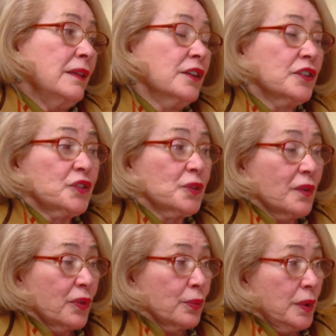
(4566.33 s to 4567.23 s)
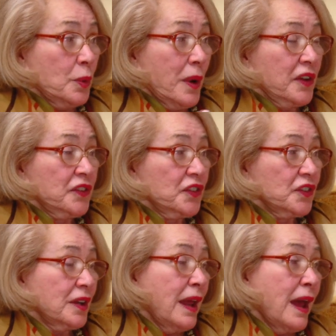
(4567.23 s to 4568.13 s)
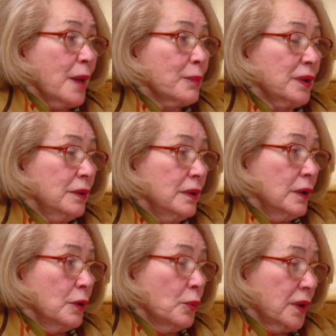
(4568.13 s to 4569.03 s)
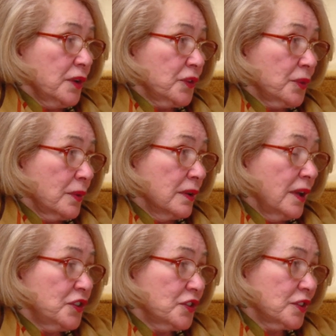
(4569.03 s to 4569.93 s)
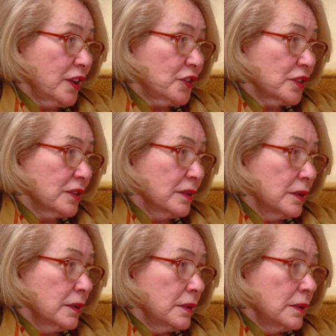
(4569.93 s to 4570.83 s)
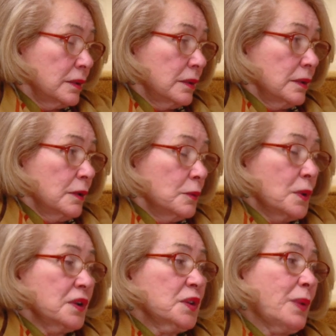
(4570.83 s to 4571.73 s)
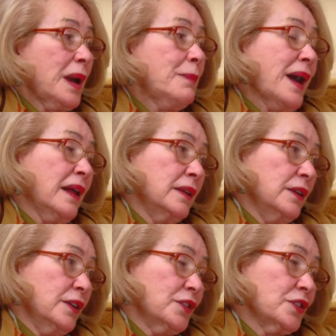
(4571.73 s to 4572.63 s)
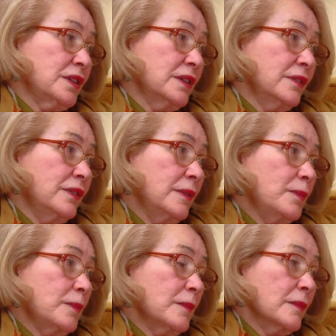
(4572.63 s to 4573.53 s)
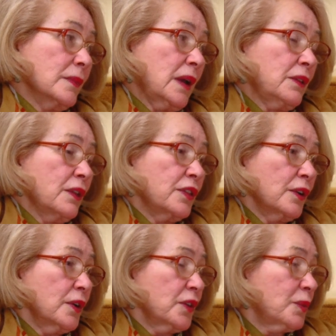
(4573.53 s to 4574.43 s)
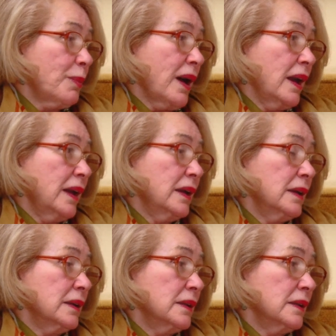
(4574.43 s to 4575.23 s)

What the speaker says: There's sort of three ways this can happen. One is through the legislature, one is by ballot initiative, and the third is by